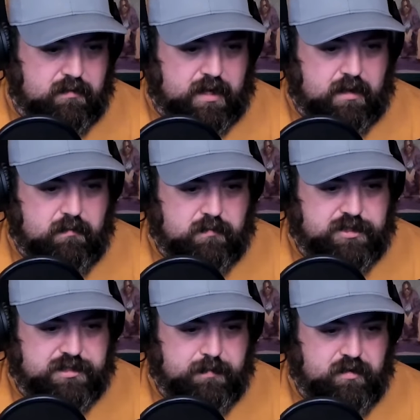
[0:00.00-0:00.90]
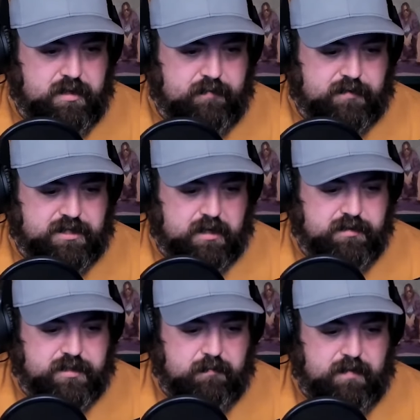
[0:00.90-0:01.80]
Okay, we'll just mute you here for a
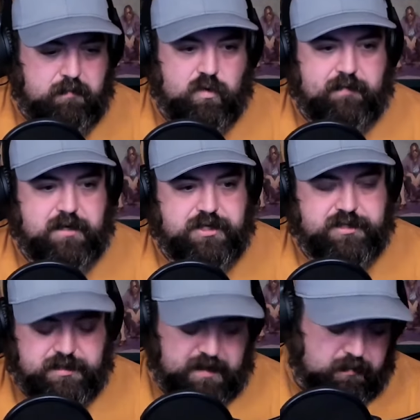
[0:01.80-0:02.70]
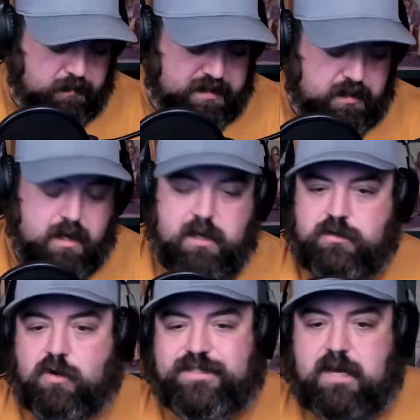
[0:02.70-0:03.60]
second. So then we'll give you a chance to speak when I'm done.
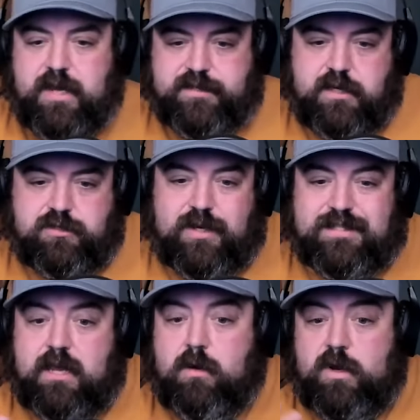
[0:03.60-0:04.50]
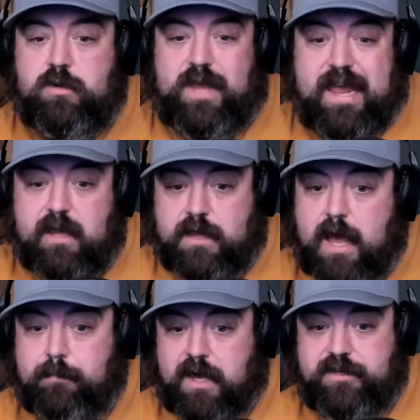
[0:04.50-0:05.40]
Notice how he hasn't addressed that. Now, what you can't
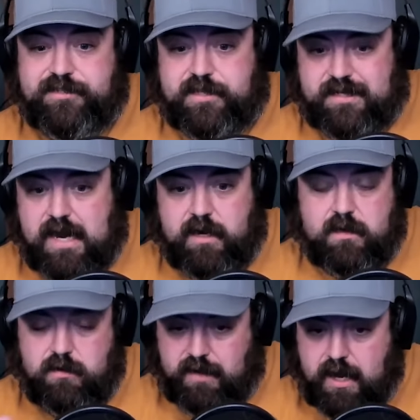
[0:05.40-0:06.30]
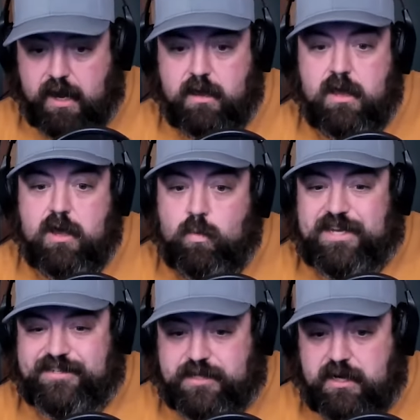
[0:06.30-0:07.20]
lie about is the data. You can't.
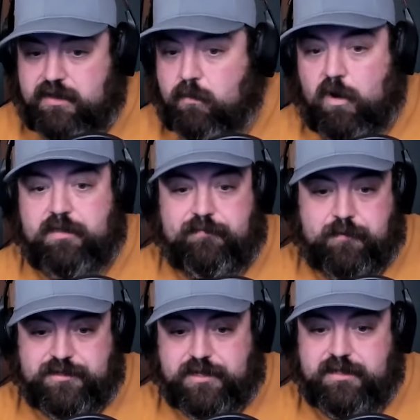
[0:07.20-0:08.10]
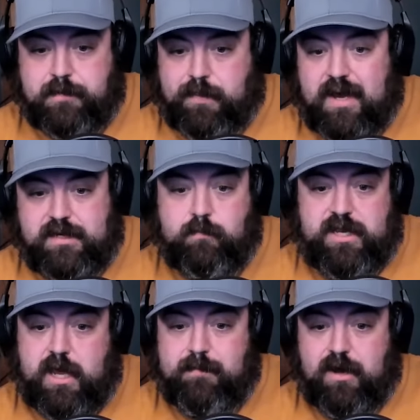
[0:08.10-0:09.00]
We see that one of the first things that Biden did when
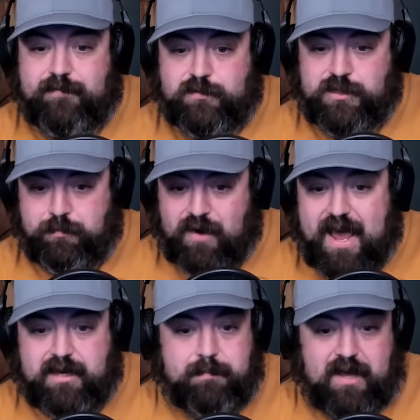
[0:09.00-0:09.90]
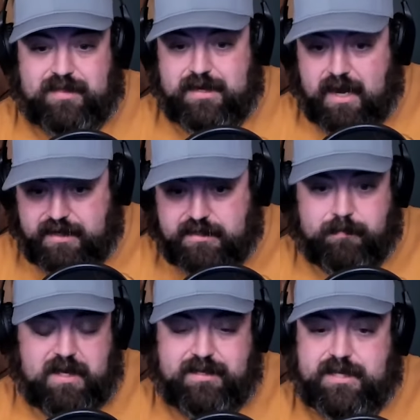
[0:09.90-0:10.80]
he came in office was bragged about the
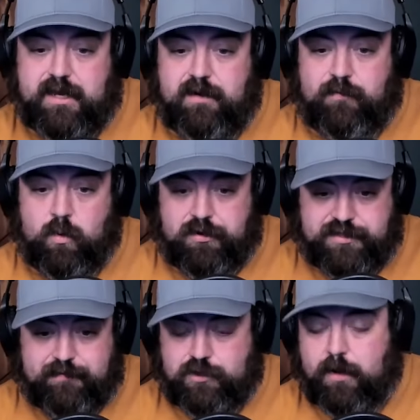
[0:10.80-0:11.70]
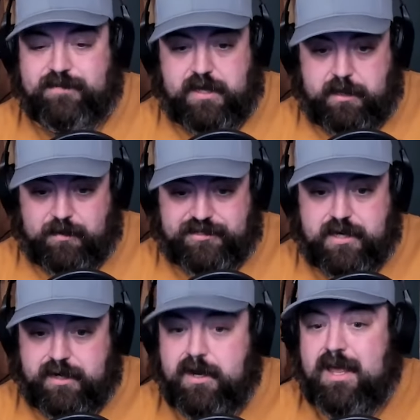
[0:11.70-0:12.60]
90-something executive orders of Trump's that he
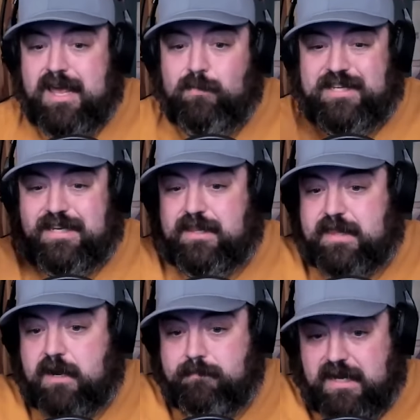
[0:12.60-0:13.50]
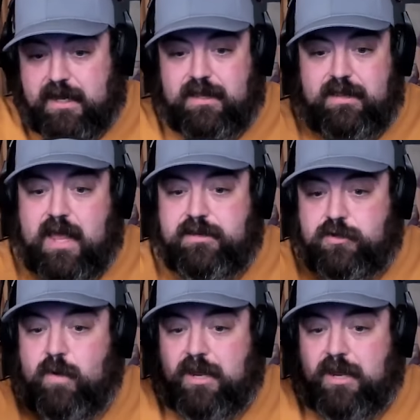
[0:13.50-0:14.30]
rescinded. And we see that that immediately led to a